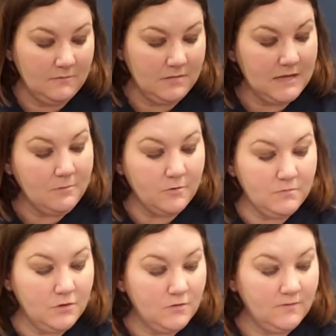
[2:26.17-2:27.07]
People
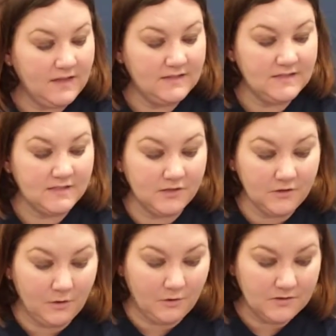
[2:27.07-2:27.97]
move in
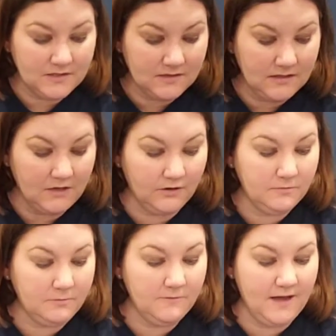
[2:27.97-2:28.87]
circles. The
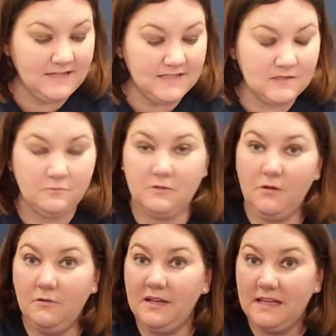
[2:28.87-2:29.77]
earth provides us with
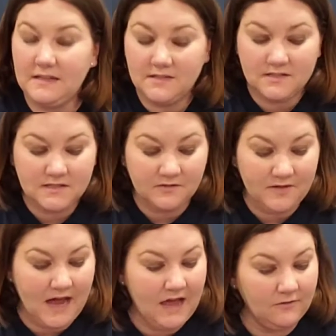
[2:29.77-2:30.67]
what we need to
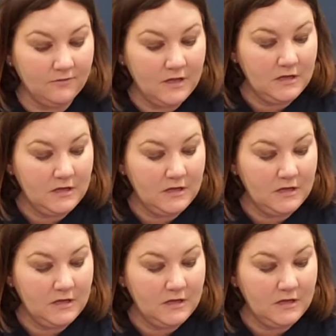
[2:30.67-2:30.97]
survive.